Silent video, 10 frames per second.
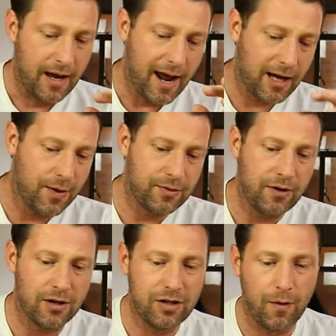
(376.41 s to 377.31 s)
It comes with
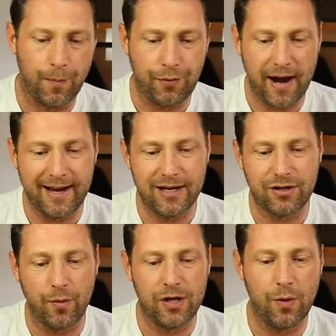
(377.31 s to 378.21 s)
a nice little bracket,
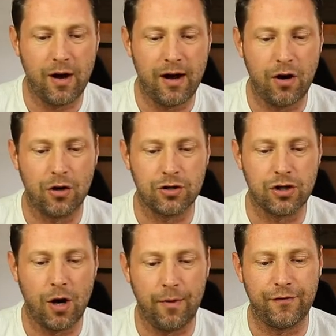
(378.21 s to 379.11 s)
so when you are on
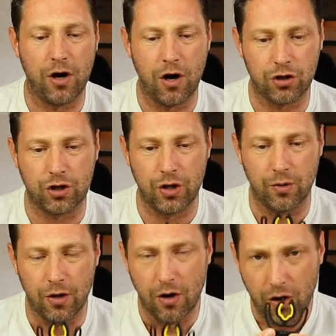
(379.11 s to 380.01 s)
top of the hot
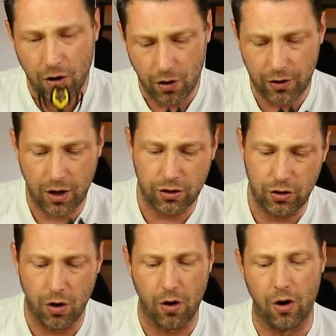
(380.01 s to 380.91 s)
shoe on
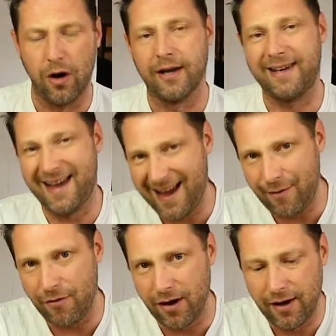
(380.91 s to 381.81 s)
your
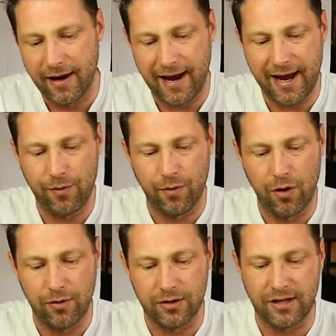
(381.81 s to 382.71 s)
camera, it
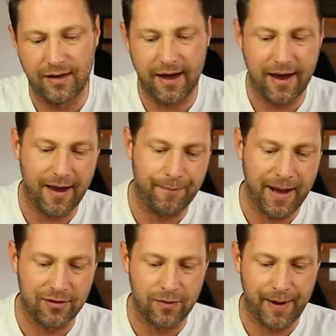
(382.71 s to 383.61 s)
won't sit there and
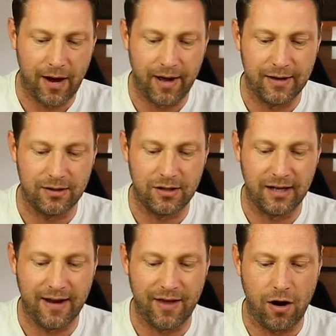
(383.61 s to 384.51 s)
bounce about and
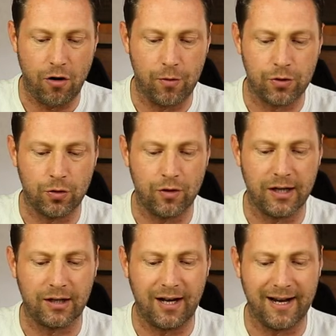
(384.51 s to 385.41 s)
you get that horrible sort
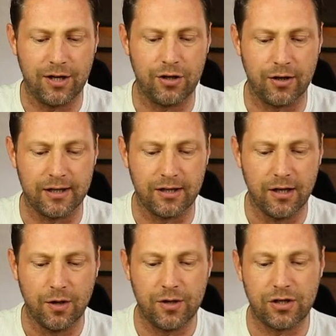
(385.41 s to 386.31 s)
of like clicking noise,
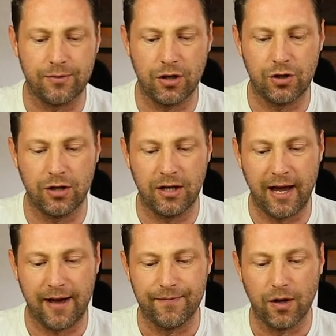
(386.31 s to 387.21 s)
which sometimes you can
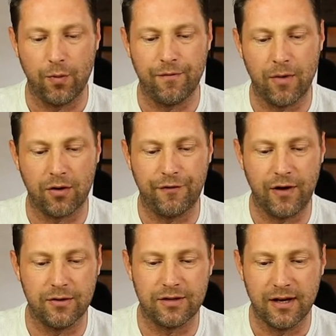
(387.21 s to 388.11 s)
get with
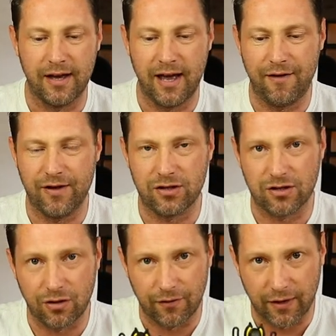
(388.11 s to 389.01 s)
microphones if it's
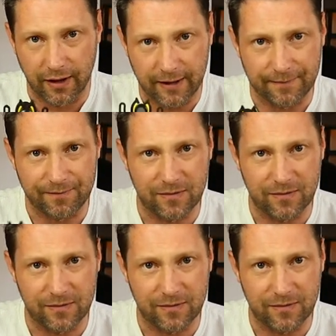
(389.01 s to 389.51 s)
sort of like